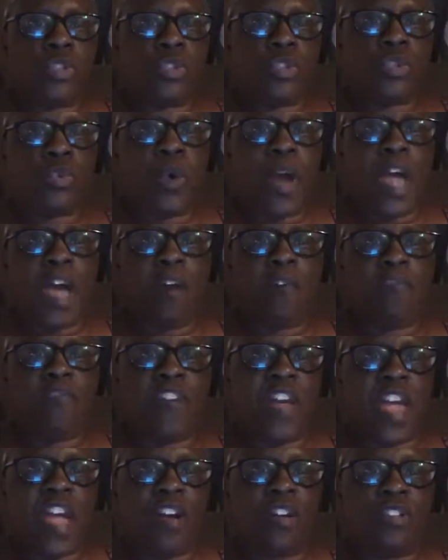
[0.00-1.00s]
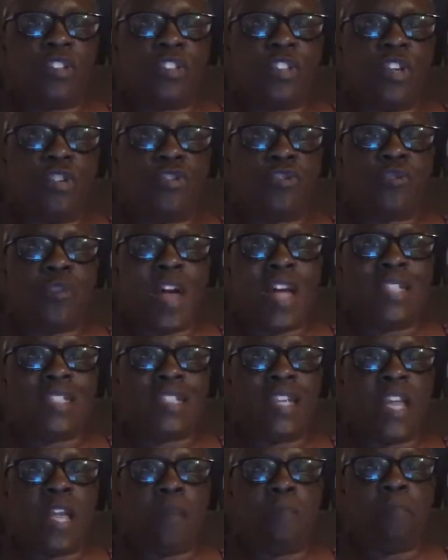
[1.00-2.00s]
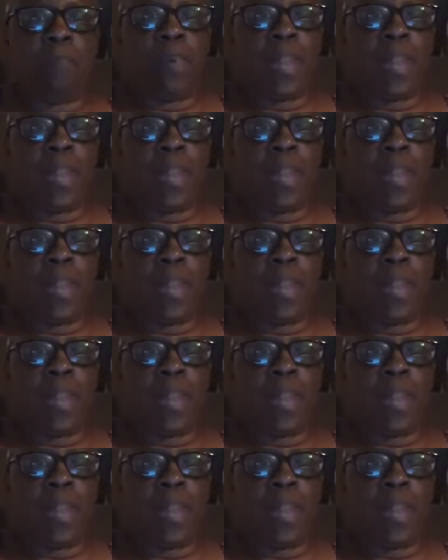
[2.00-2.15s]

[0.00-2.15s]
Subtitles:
12 veils dressed in